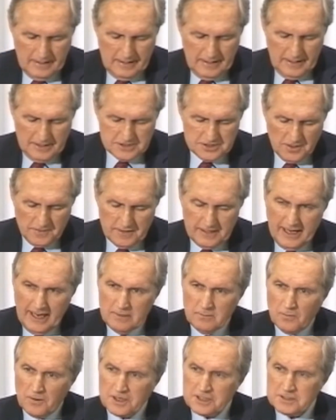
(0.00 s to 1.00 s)
And so the
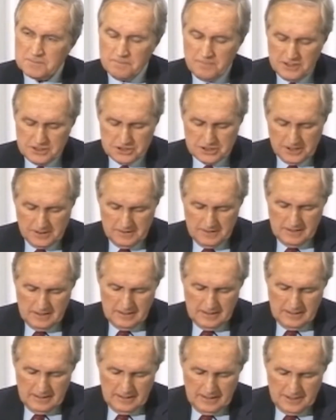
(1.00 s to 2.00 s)
network's mission
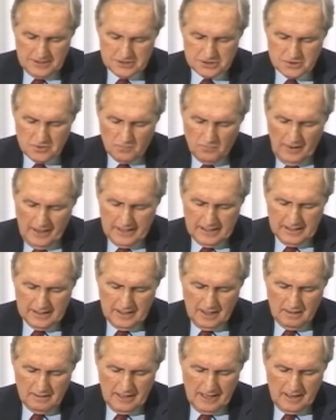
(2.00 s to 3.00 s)
is to
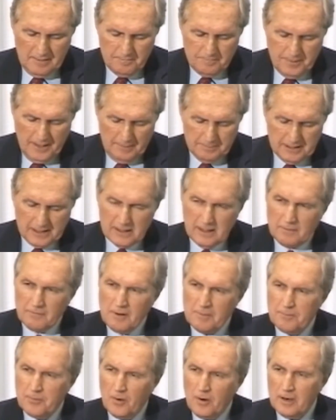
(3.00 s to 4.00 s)
regularly and publicly
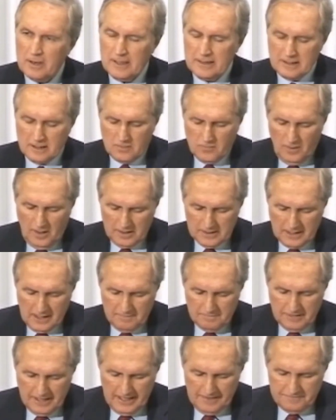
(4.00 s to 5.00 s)
report on the quality
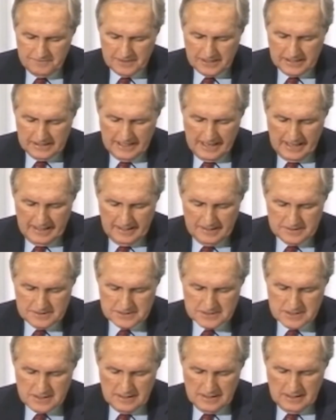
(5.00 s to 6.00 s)
of life of
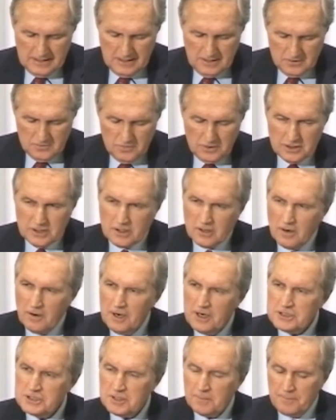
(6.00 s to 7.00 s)
Canadians, to
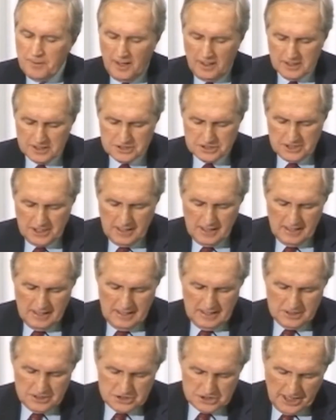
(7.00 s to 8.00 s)
encourage the policy
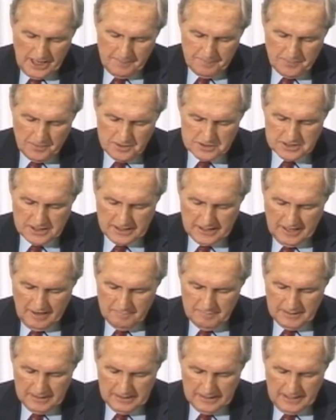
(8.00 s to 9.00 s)
shapers and
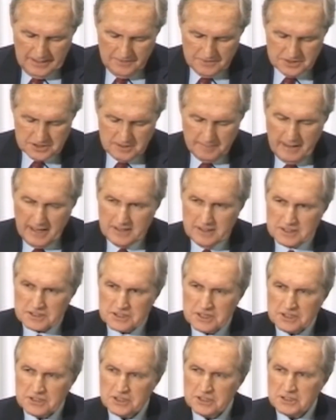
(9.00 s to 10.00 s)
government leaders to make
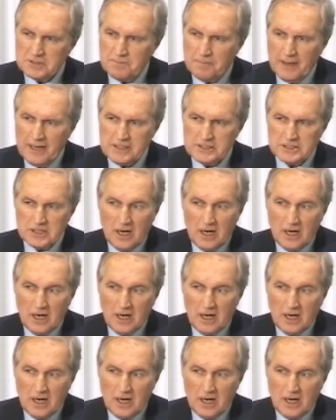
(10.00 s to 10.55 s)
decisions based